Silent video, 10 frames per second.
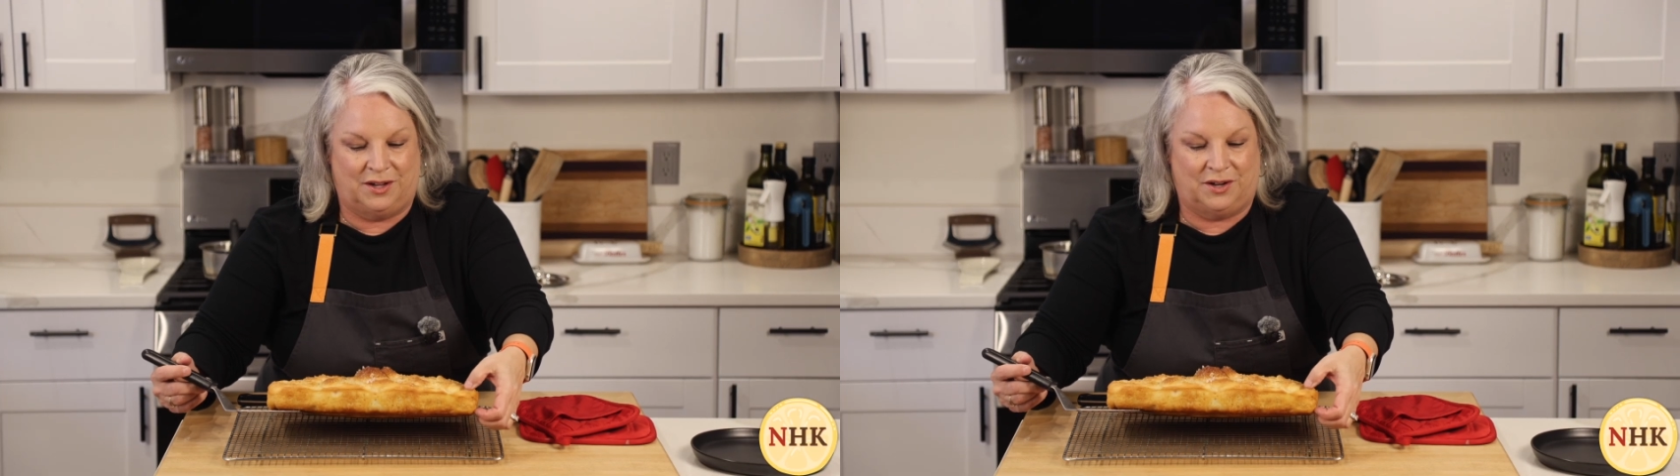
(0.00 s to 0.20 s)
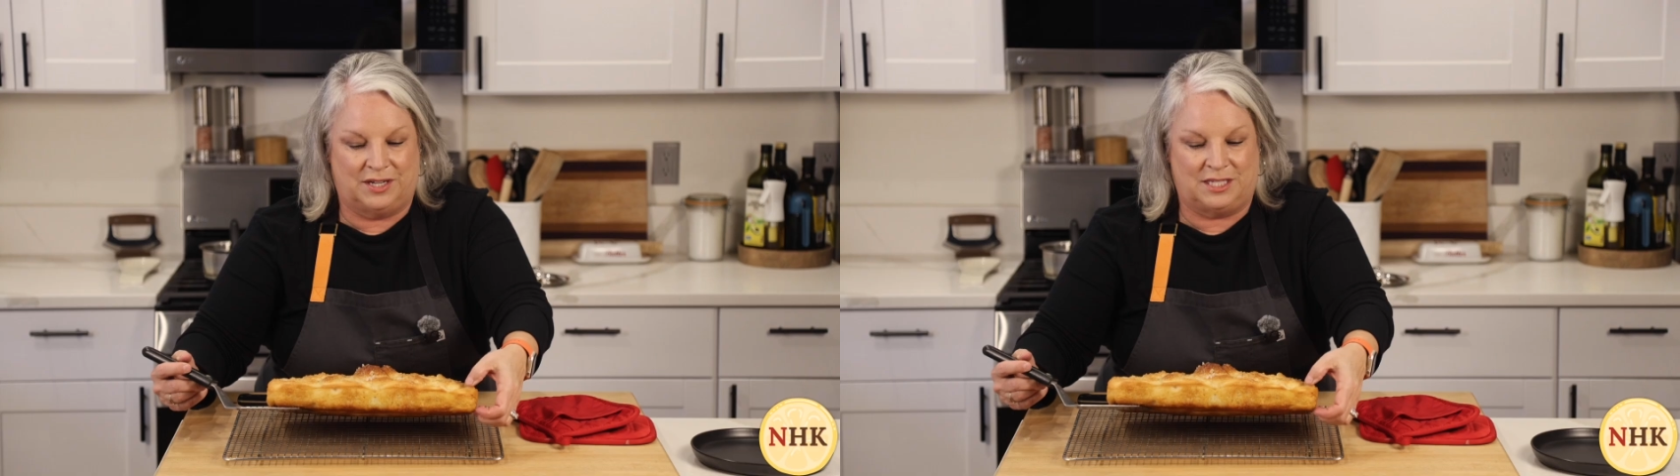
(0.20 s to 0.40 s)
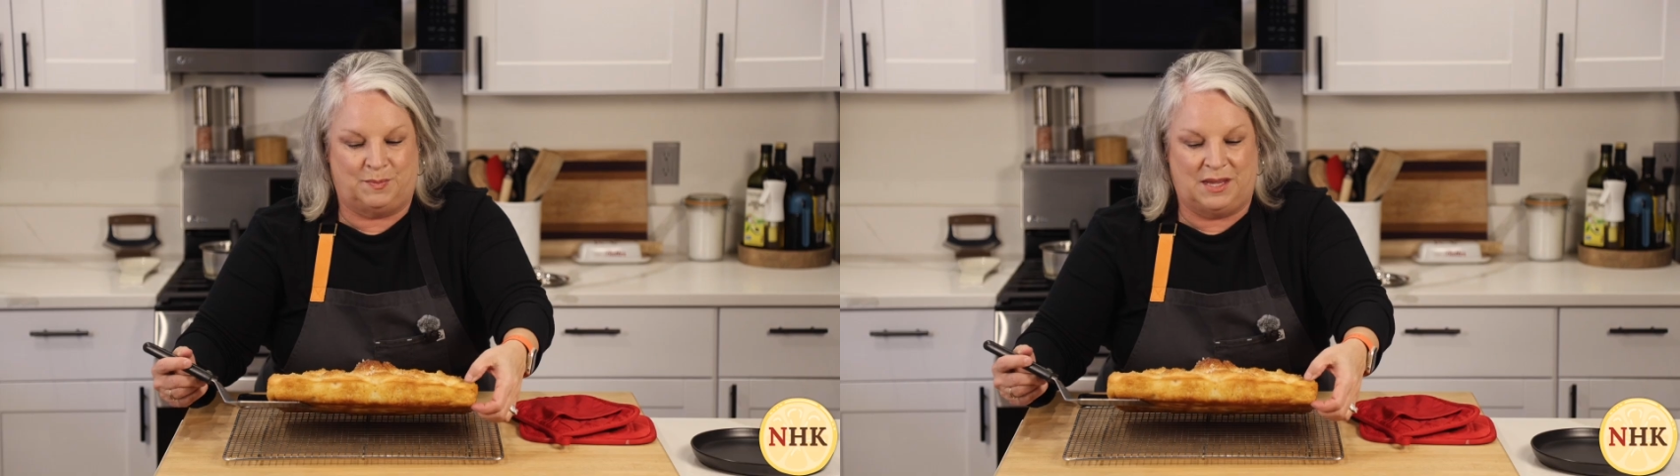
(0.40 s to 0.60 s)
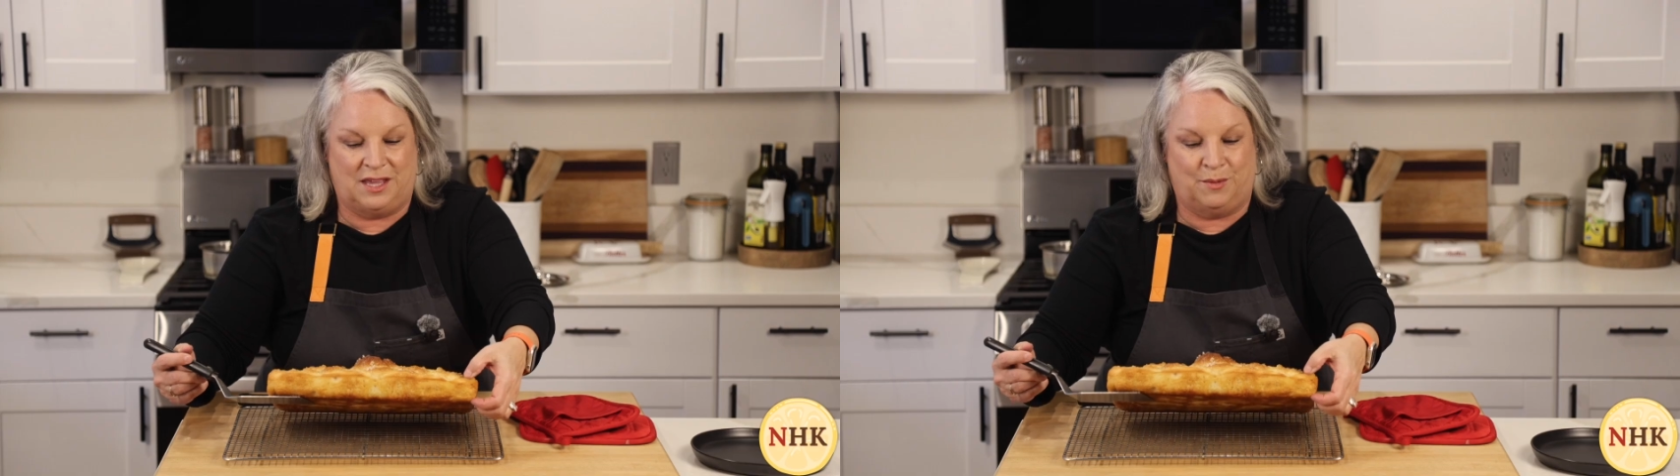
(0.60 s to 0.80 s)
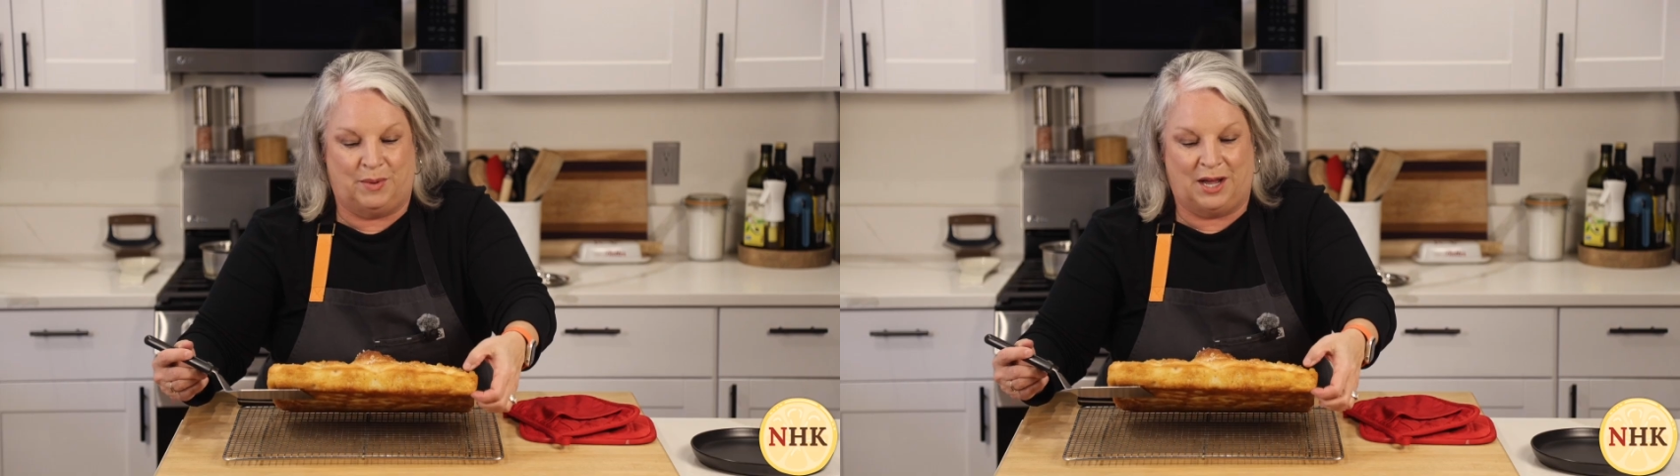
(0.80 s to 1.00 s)

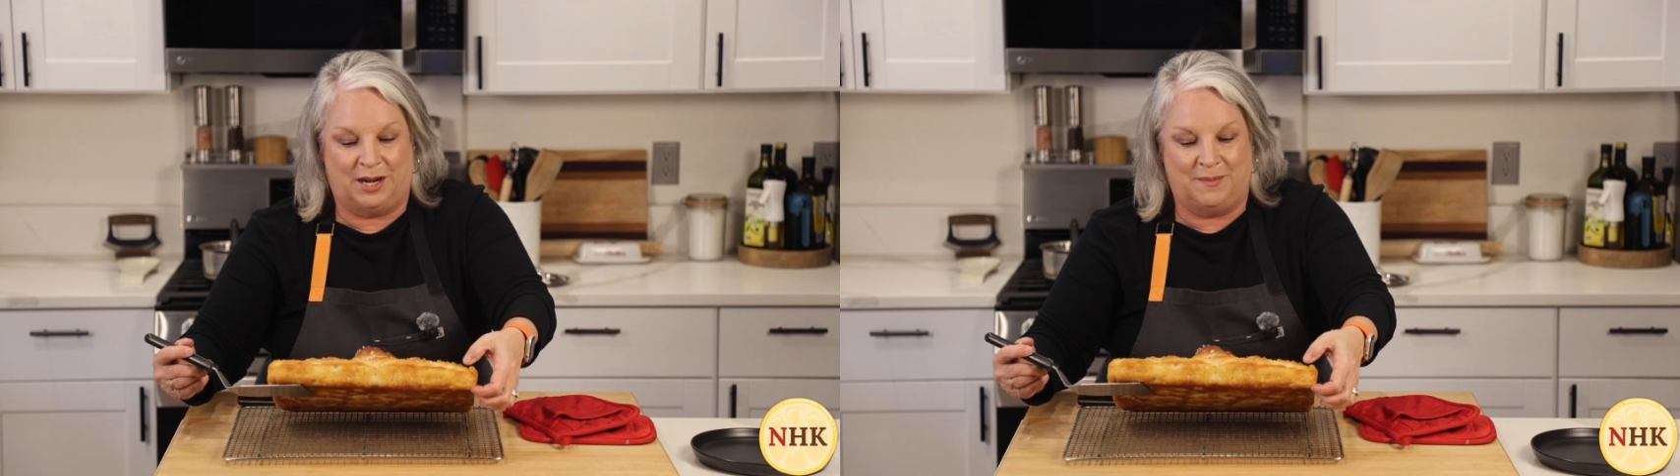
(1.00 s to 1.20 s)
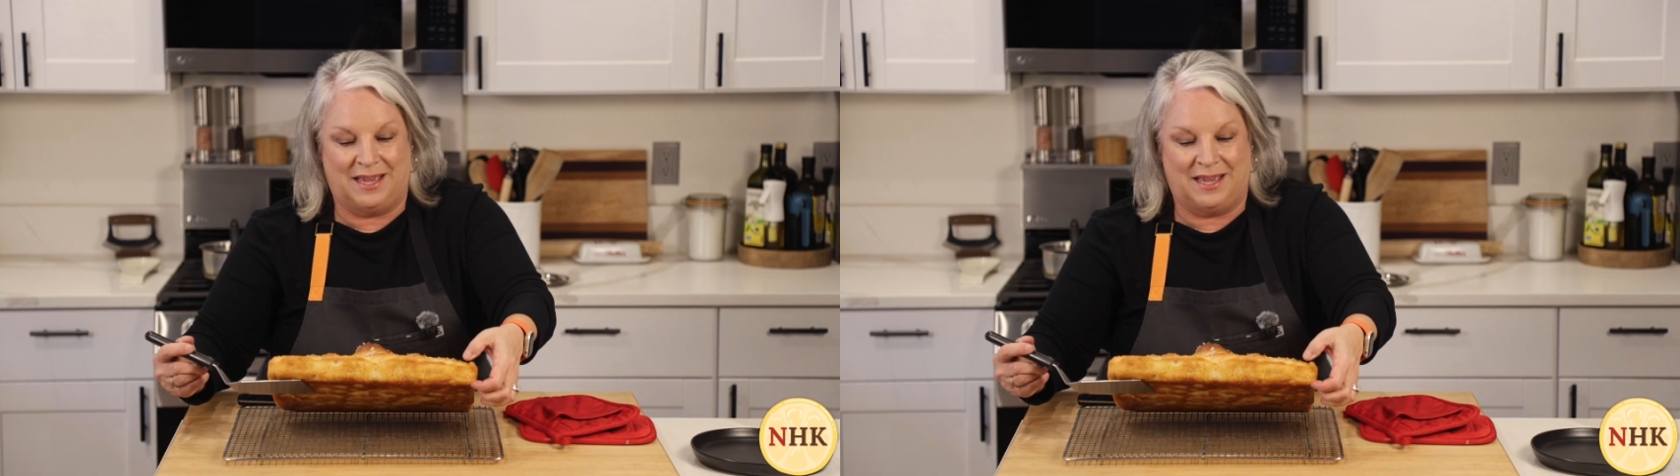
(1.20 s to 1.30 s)
crispy the bottom